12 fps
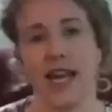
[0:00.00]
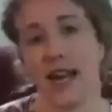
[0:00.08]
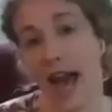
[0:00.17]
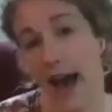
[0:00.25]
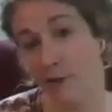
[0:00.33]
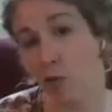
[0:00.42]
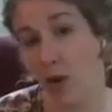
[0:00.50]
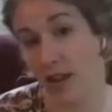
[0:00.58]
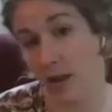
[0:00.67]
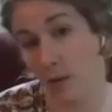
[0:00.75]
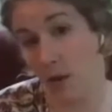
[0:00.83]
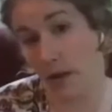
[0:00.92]
can have with
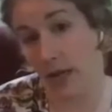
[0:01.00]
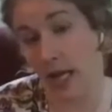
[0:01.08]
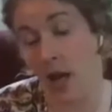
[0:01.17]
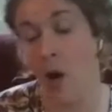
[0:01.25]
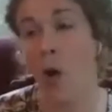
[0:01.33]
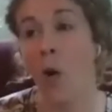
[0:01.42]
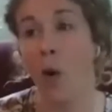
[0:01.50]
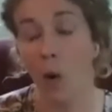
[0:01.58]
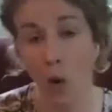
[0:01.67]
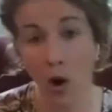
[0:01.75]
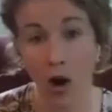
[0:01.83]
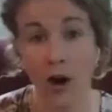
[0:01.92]
the bully,
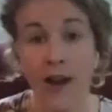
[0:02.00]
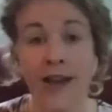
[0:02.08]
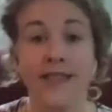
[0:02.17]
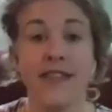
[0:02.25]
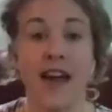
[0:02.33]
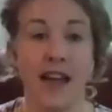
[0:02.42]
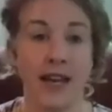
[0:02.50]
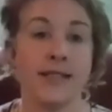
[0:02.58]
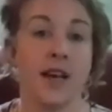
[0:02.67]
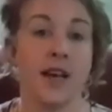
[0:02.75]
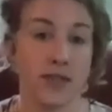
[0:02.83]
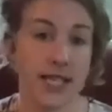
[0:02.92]
or that an
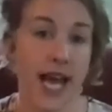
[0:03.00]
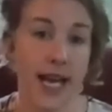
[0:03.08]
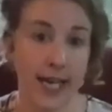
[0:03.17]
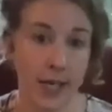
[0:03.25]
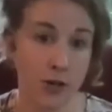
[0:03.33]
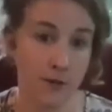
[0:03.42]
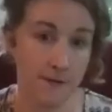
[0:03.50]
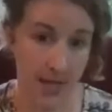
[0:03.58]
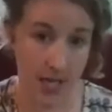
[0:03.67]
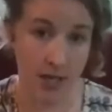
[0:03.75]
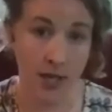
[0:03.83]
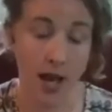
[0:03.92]
adult can
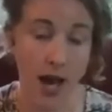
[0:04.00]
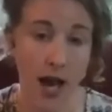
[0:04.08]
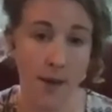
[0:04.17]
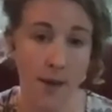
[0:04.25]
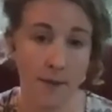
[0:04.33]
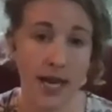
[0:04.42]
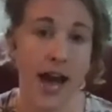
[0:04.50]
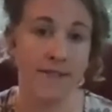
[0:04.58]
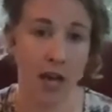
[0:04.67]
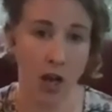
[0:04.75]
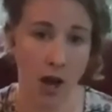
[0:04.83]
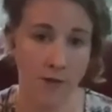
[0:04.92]
intervene and have
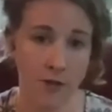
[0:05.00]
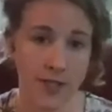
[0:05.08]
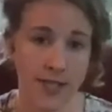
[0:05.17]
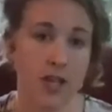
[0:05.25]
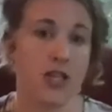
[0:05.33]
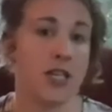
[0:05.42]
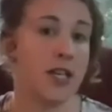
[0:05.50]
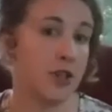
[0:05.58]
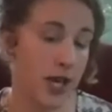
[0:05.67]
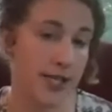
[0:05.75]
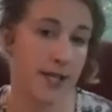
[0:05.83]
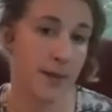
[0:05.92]
that conversation and
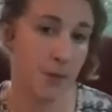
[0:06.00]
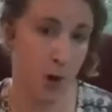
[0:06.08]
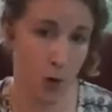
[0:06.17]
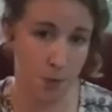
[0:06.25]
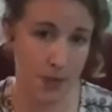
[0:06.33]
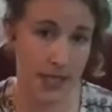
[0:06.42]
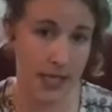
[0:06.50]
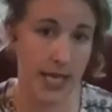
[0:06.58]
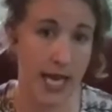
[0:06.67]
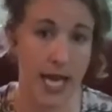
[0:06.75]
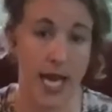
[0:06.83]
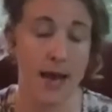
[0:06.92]
address it
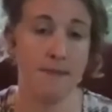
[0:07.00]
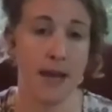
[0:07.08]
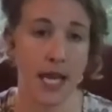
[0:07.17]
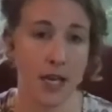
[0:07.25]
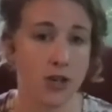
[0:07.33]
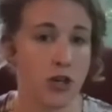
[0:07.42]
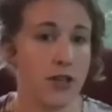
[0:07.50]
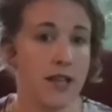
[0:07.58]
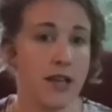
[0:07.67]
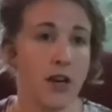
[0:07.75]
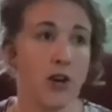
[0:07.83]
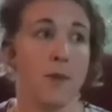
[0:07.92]
appropriately, and making sure that
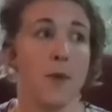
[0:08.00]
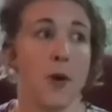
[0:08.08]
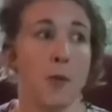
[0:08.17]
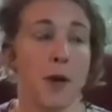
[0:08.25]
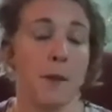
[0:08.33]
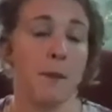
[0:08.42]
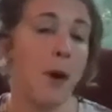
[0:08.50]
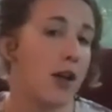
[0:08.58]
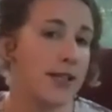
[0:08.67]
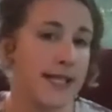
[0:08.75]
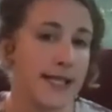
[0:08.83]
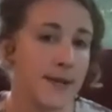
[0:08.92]
there are appropriate
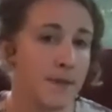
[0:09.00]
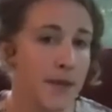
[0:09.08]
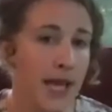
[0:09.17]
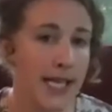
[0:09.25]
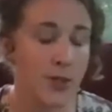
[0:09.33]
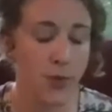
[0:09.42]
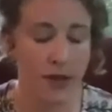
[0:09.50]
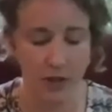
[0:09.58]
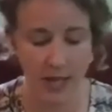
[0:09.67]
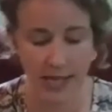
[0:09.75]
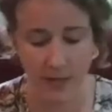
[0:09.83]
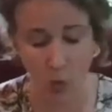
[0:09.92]
policies in place, whether
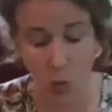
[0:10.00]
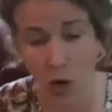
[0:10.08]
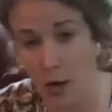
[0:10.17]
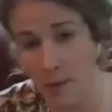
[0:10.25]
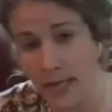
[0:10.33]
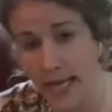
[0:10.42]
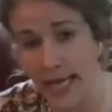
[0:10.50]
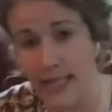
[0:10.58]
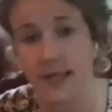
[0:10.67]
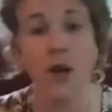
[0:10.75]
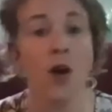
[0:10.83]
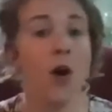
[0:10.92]
that's a
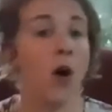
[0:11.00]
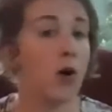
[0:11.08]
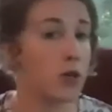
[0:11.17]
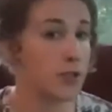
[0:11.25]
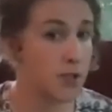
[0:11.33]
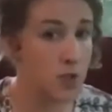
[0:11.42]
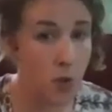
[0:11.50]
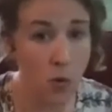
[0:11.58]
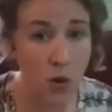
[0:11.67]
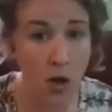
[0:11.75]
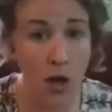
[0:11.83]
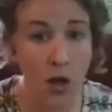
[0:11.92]
workplace or a
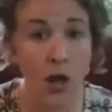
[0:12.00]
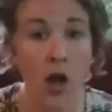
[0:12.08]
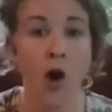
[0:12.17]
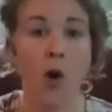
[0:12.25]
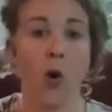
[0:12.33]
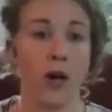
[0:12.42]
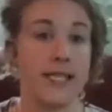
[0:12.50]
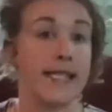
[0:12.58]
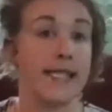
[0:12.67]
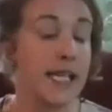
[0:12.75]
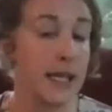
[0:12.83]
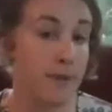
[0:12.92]
school or a
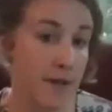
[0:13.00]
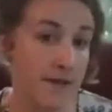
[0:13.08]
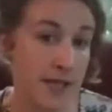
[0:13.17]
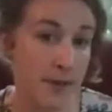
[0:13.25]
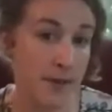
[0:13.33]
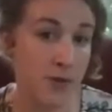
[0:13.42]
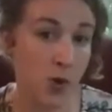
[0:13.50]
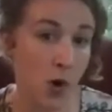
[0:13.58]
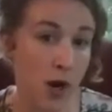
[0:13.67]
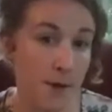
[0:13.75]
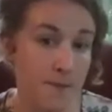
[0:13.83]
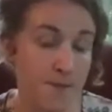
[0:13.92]
team of some
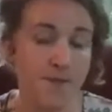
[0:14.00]
sort,